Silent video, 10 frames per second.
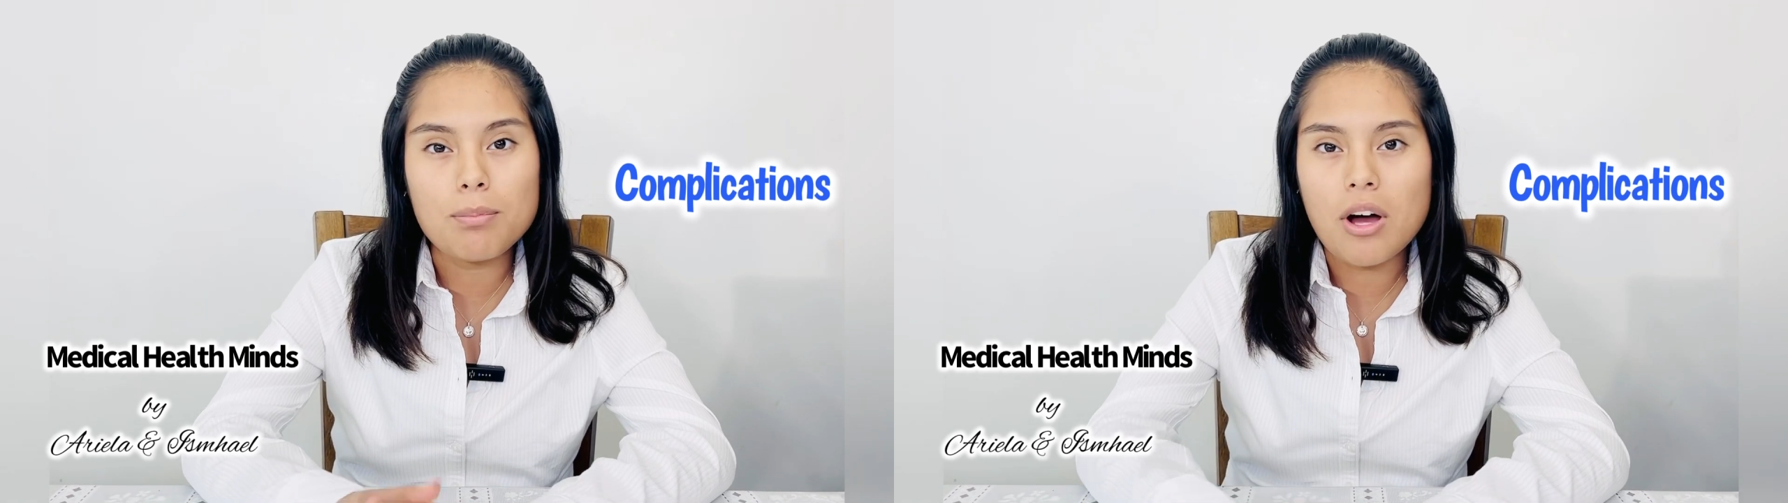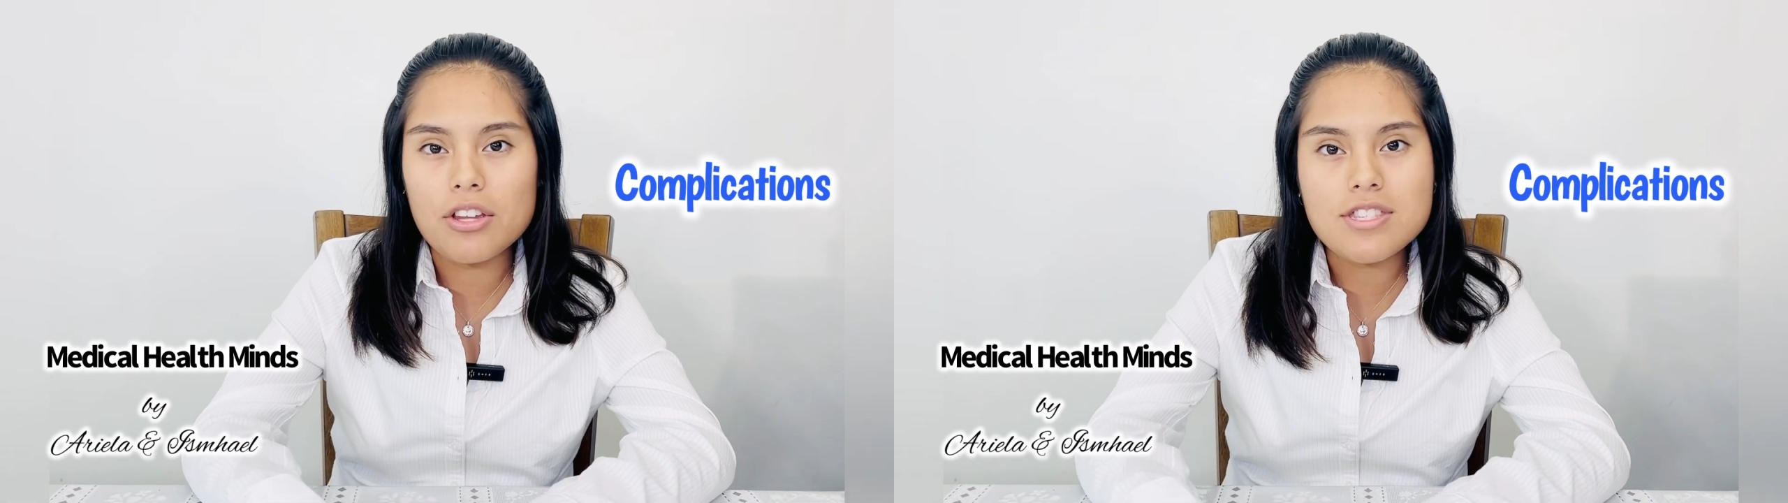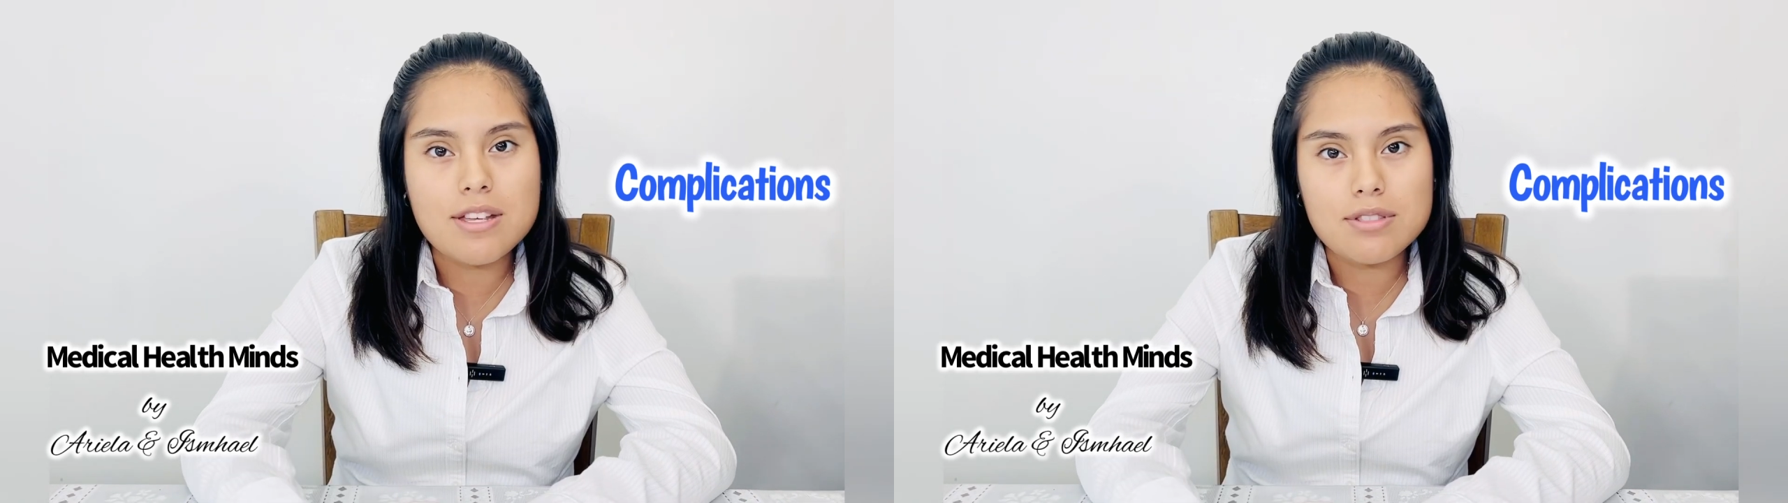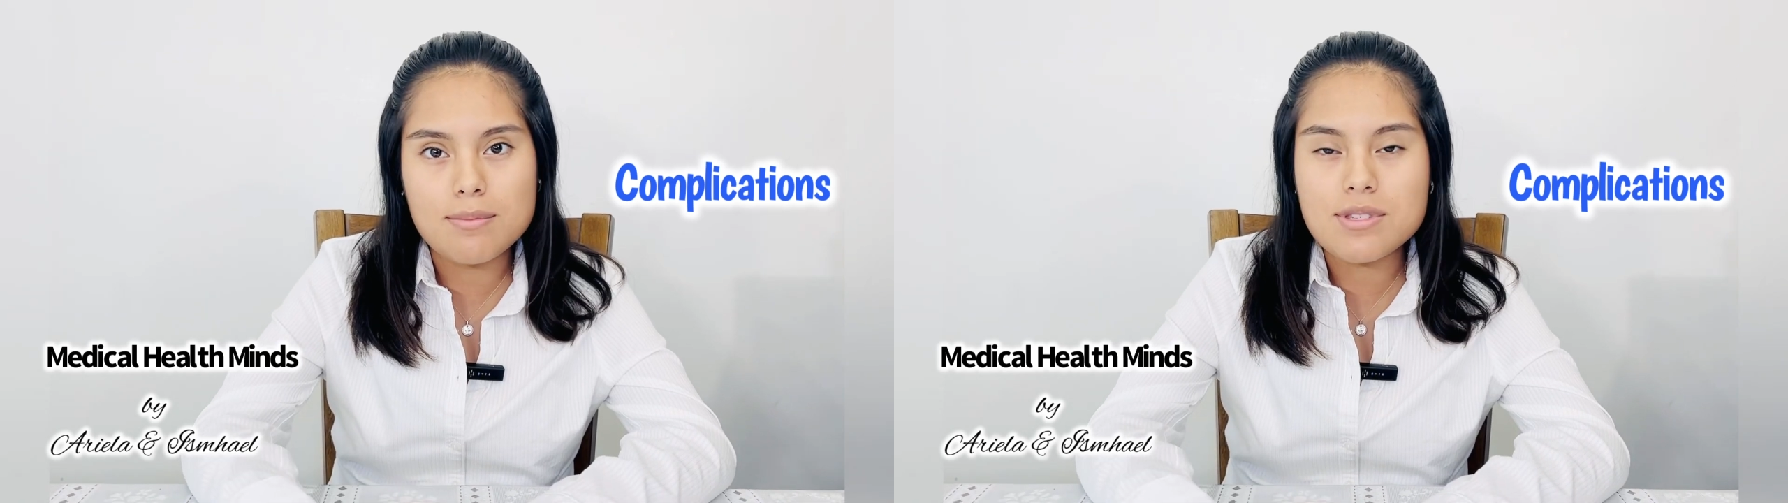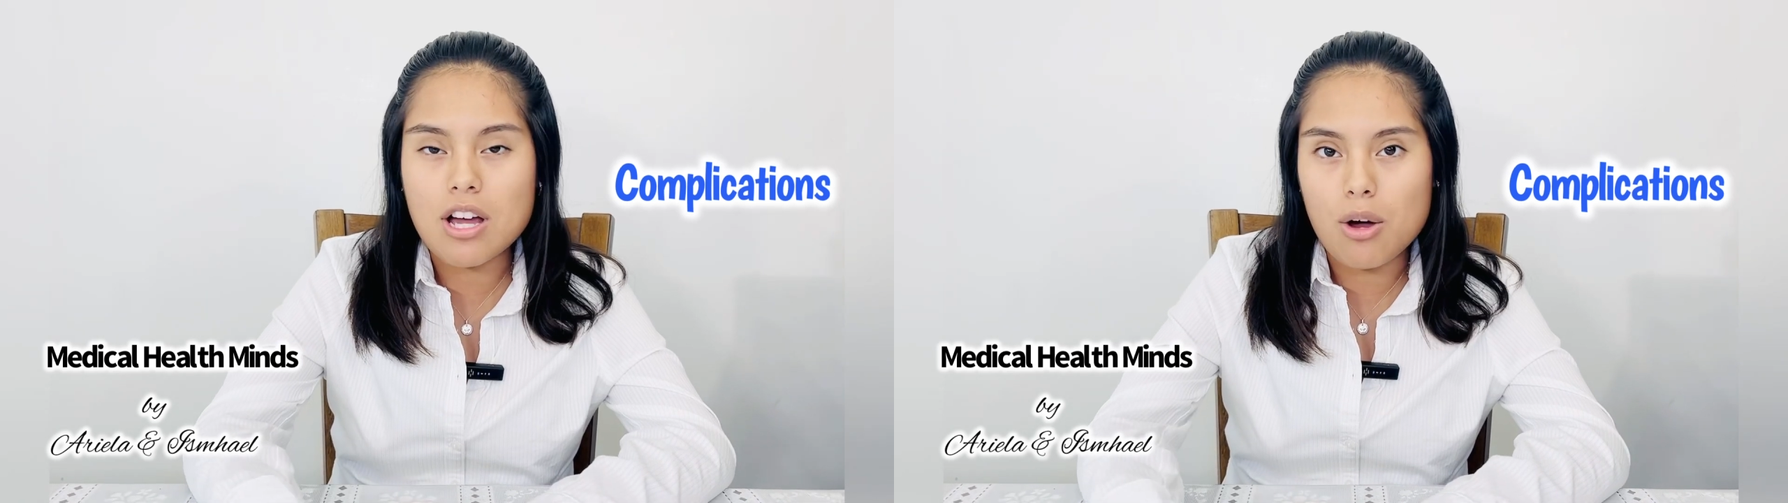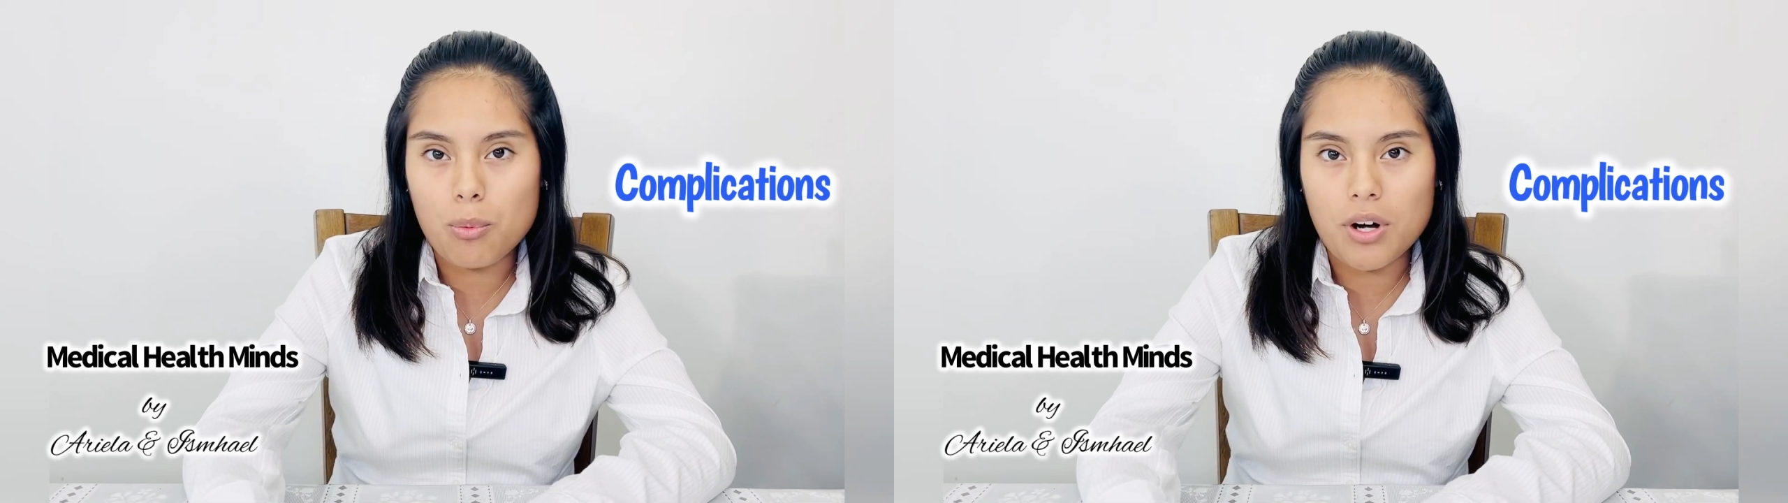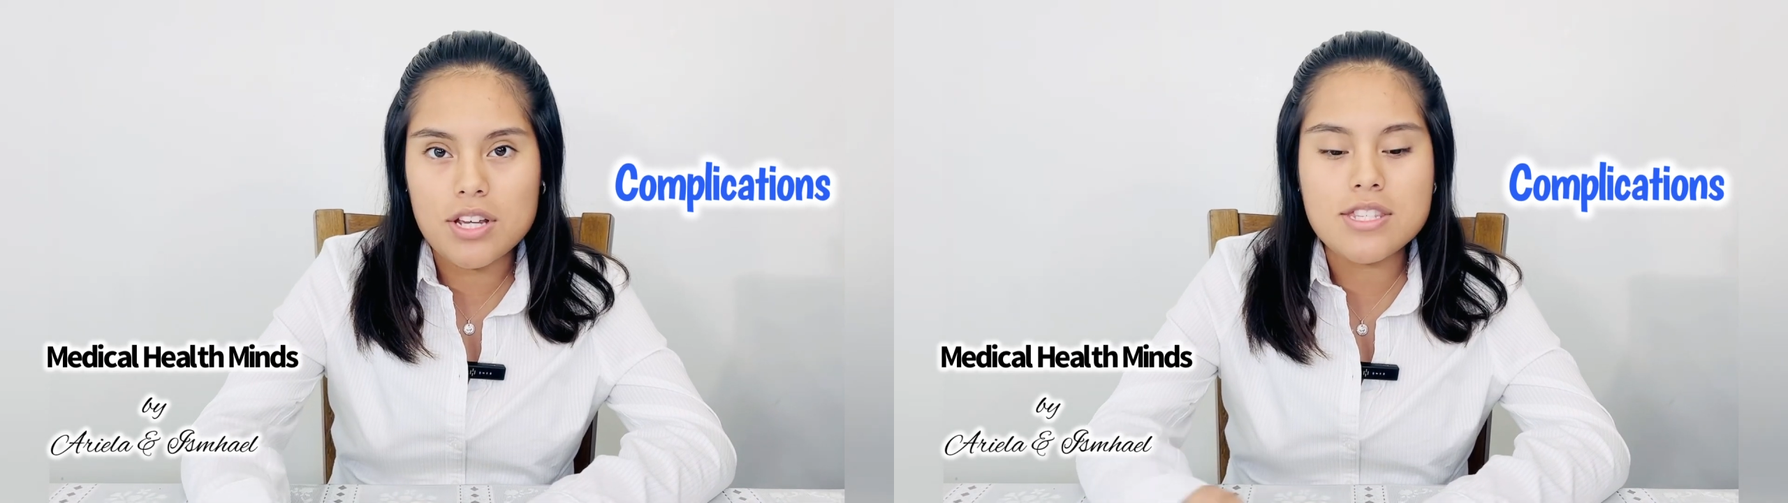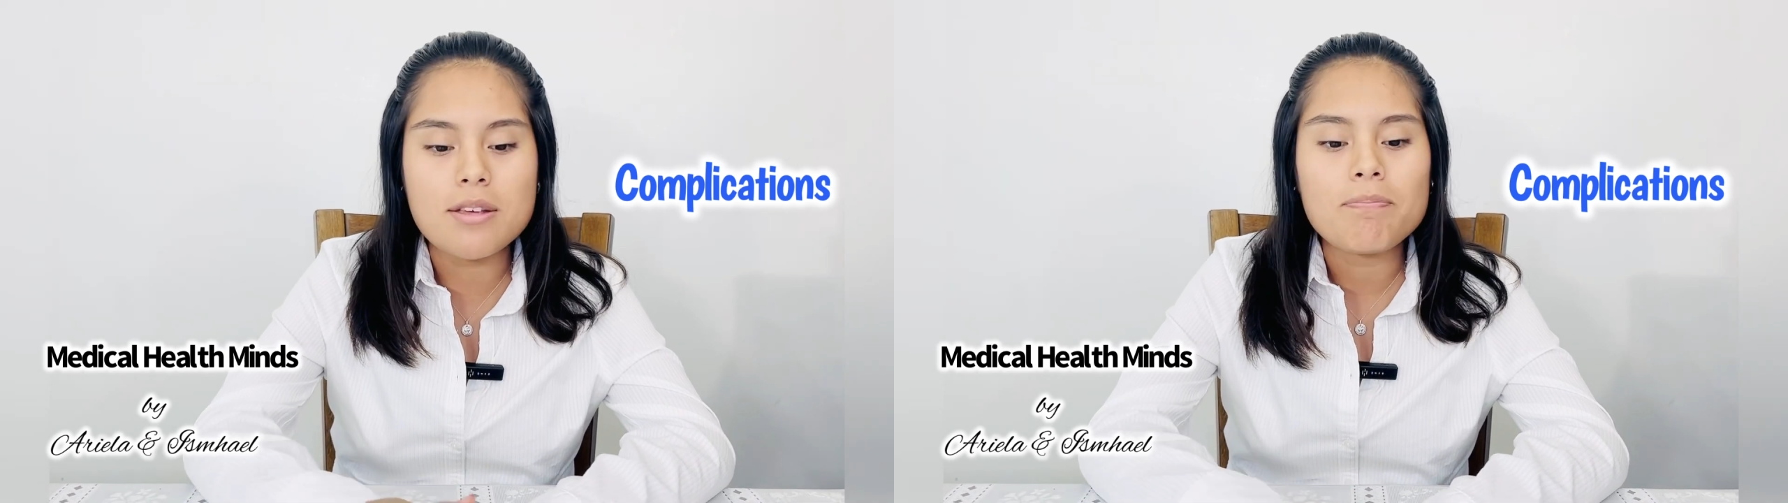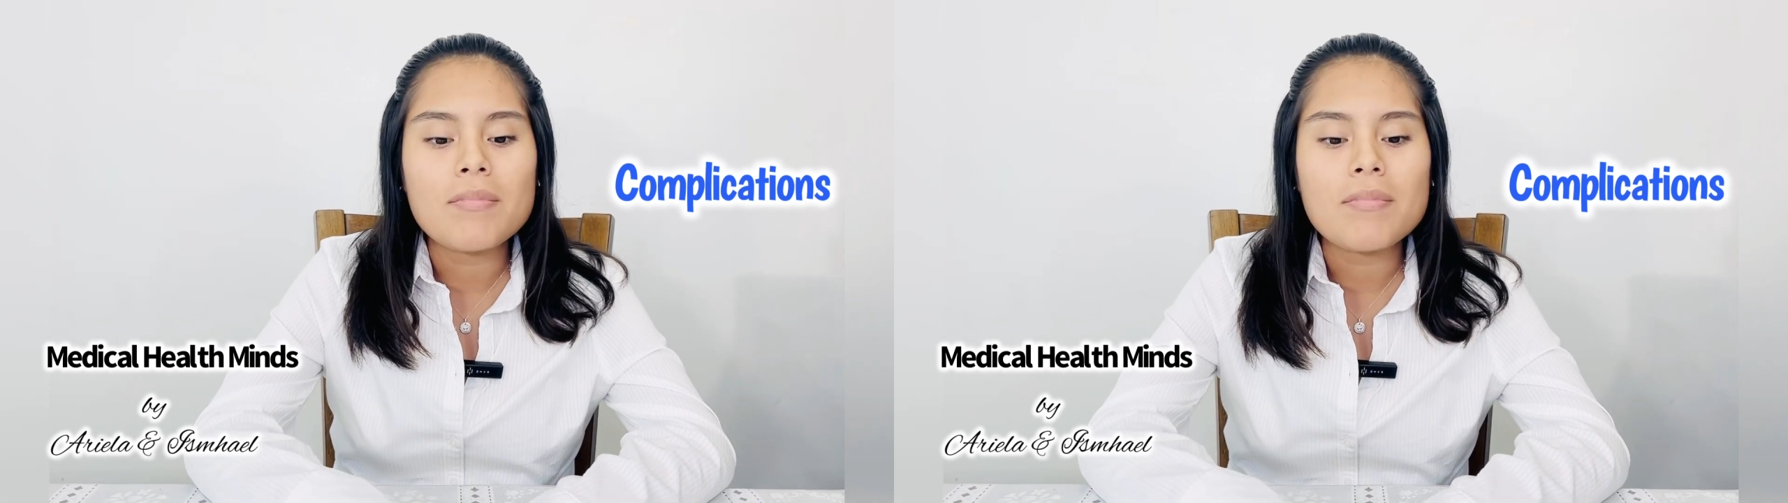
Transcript: all the symptoms got worse.